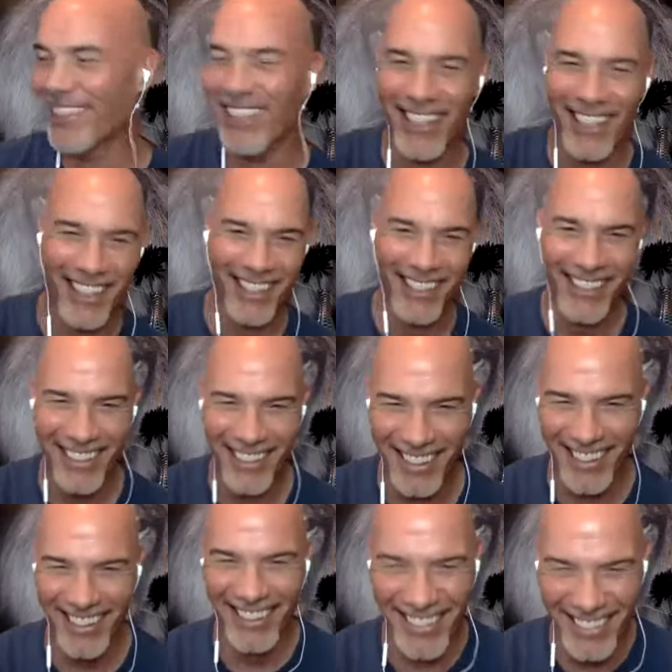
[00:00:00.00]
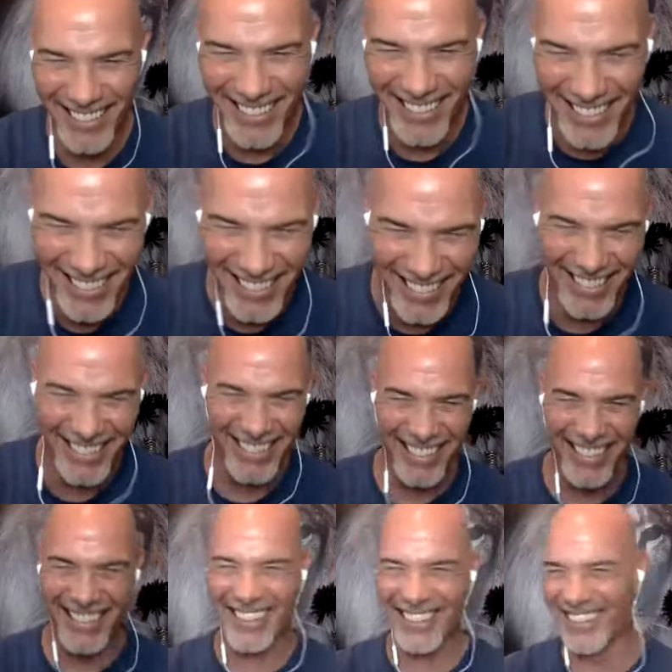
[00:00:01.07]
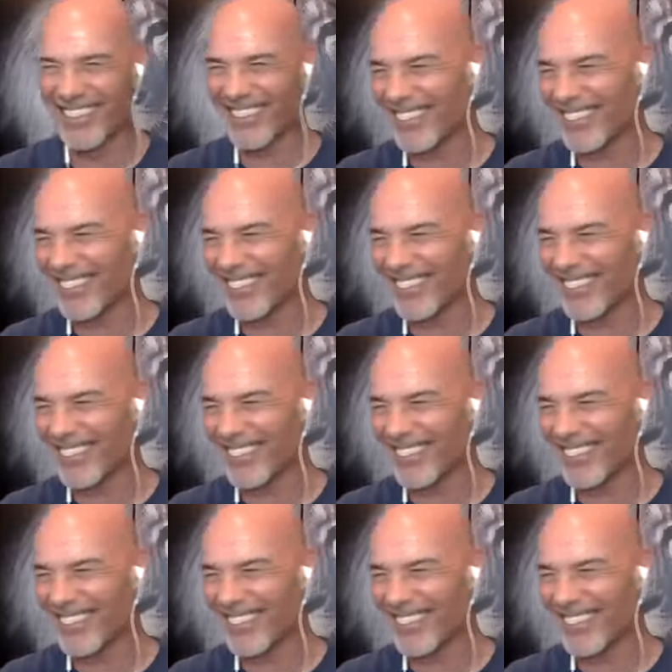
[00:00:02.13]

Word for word: Yeah, go. Had to